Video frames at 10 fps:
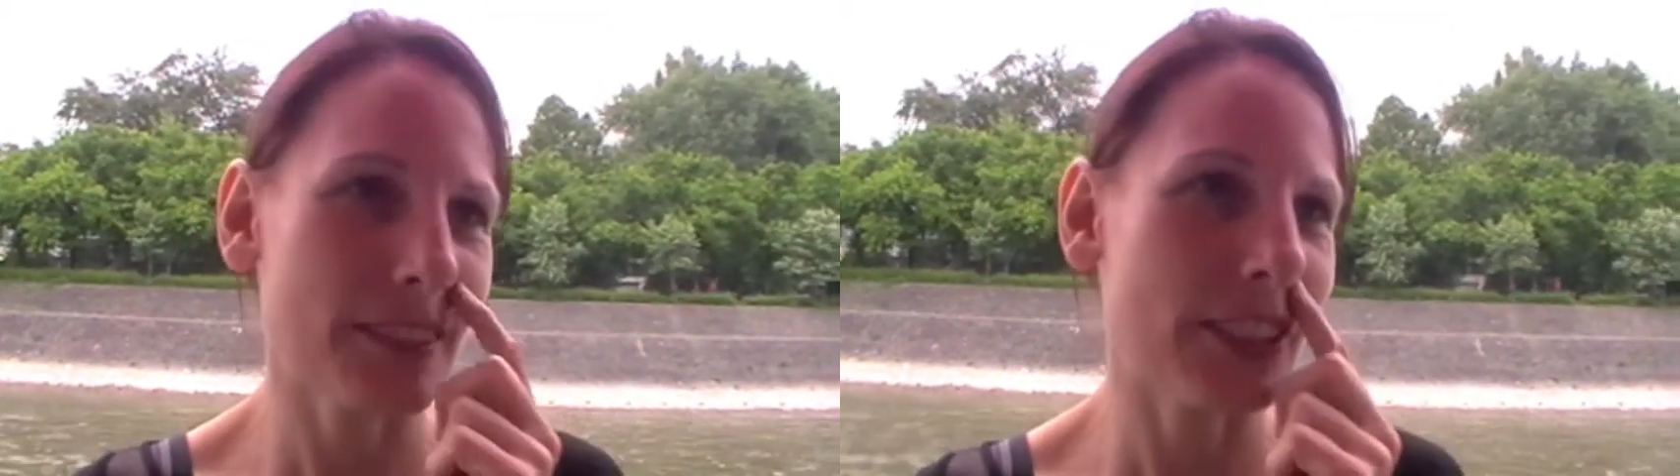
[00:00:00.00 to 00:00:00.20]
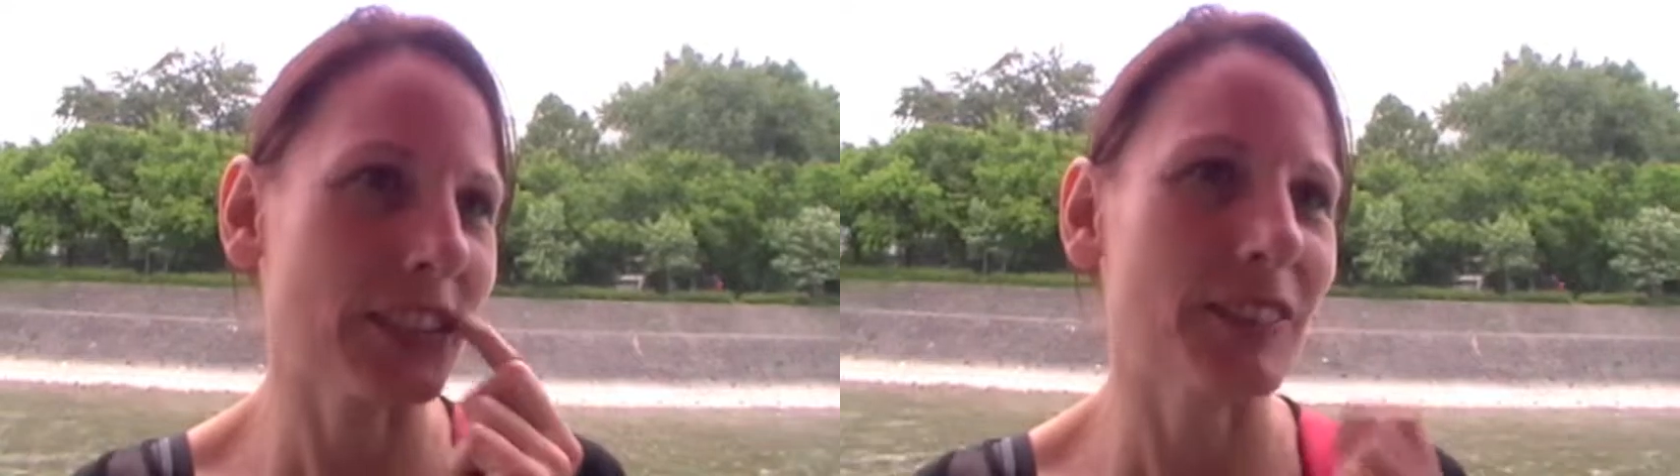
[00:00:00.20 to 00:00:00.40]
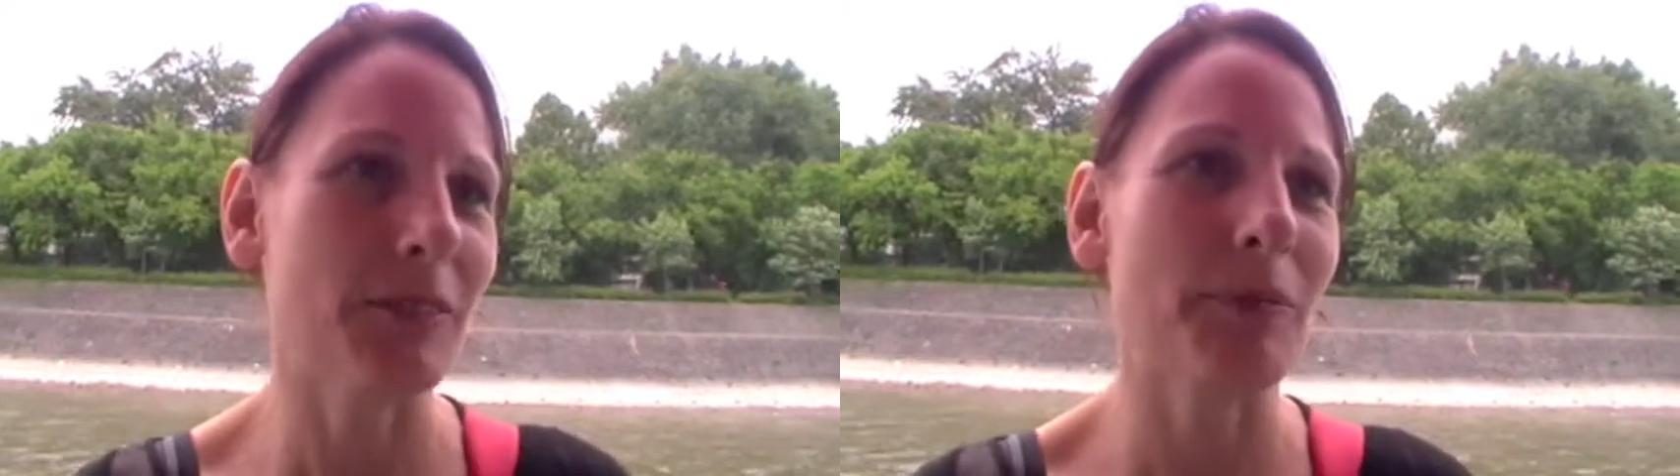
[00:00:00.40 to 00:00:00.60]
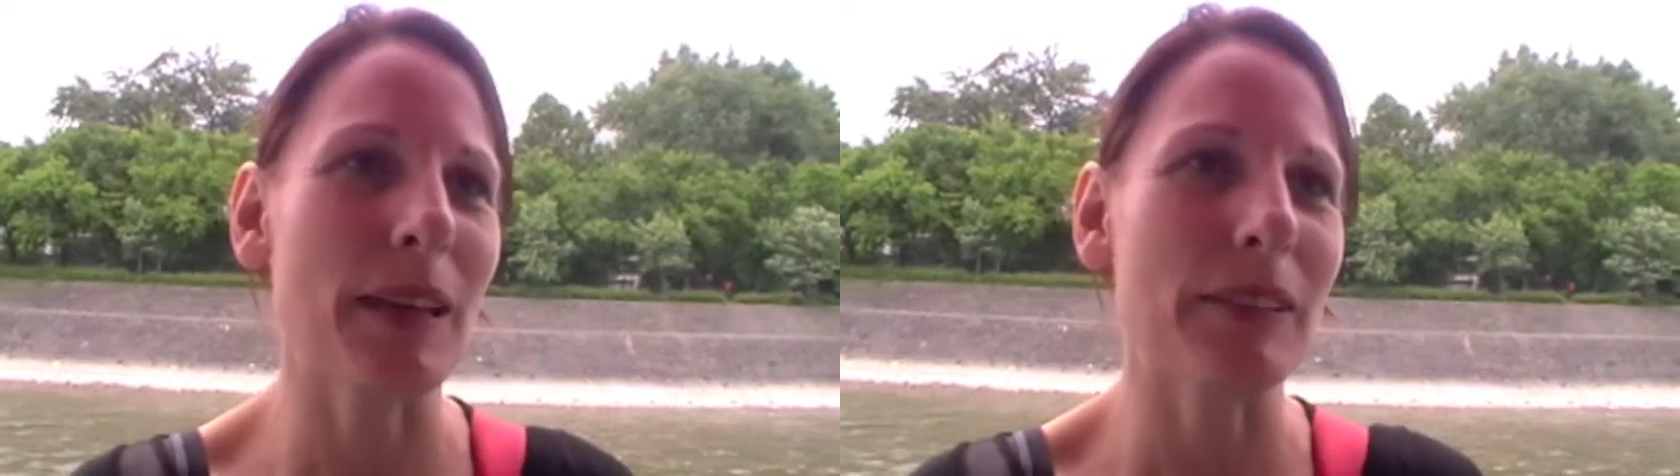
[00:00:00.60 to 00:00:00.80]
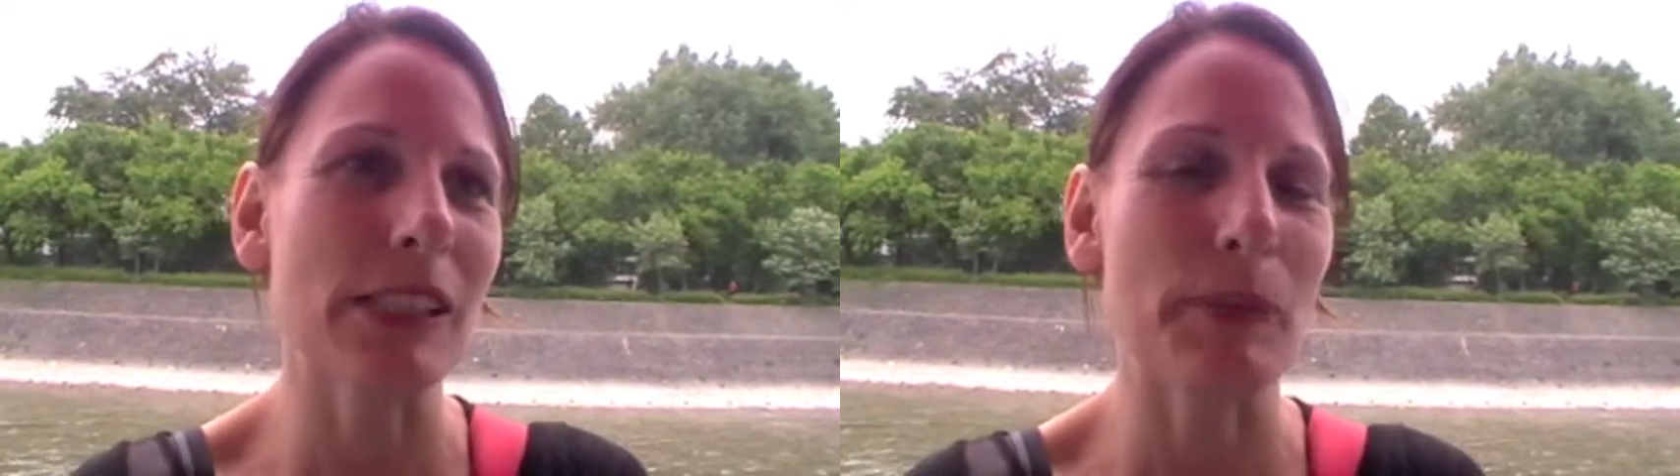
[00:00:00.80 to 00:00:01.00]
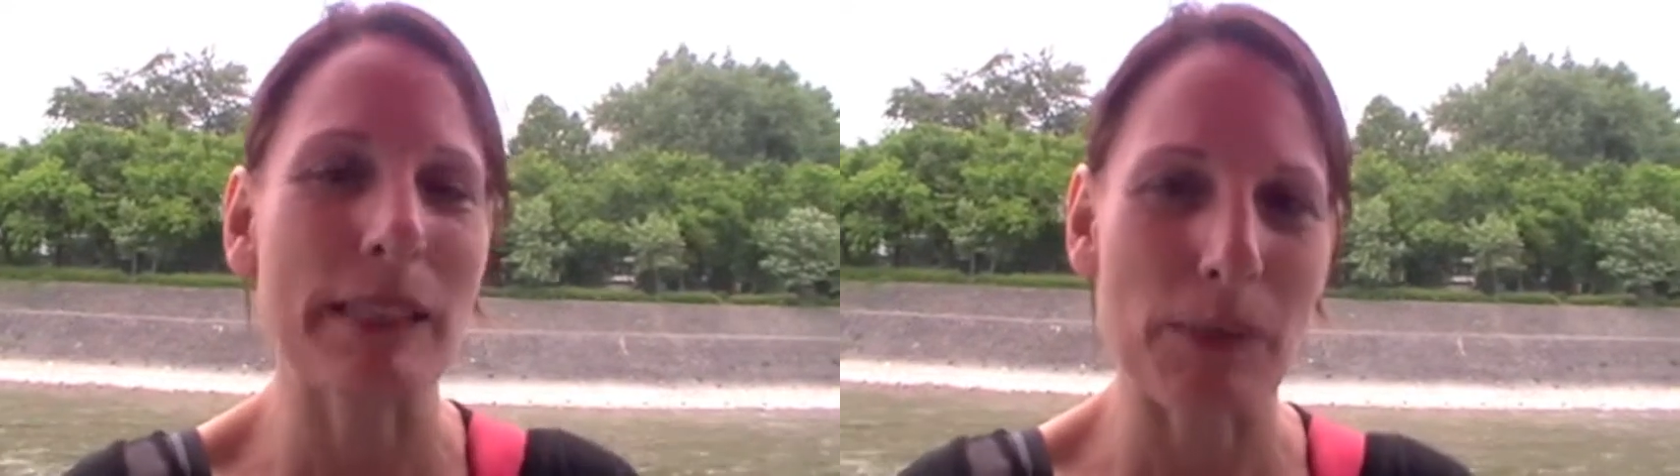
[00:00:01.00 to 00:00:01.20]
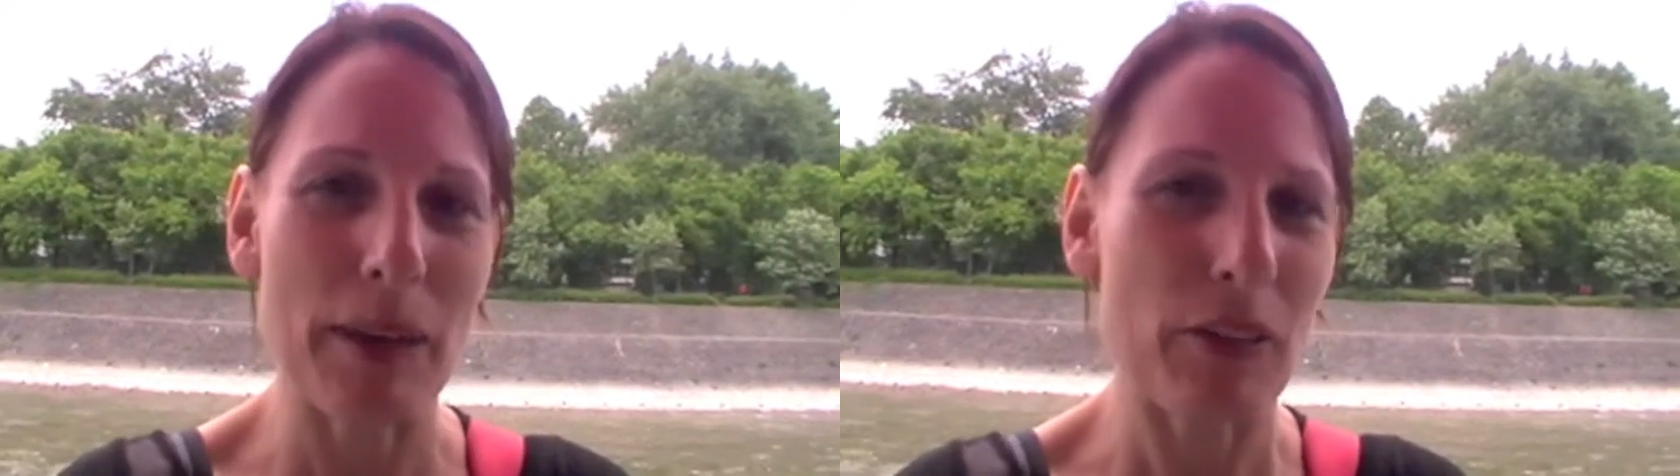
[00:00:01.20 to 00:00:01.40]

to be able to speak to my